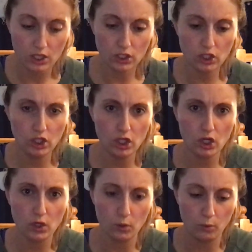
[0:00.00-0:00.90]

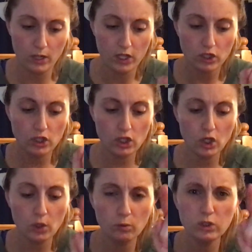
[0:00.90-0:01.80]
You
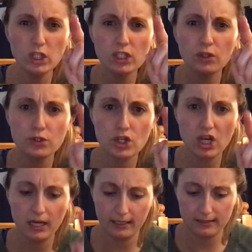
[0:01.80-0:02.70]
little
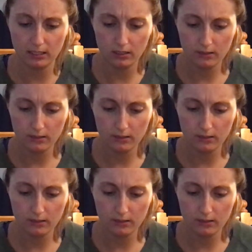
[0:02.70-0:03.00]
cheat,